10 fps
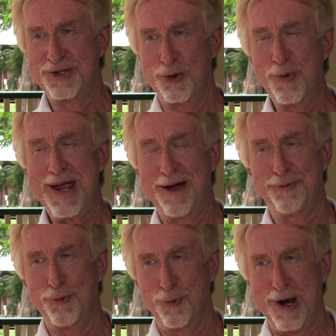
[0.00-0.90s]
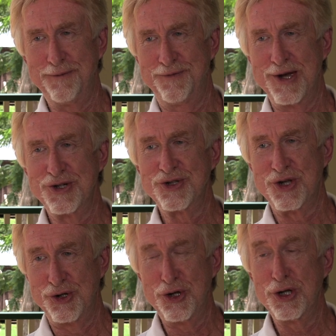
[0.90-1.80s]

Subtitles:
So we have great visions of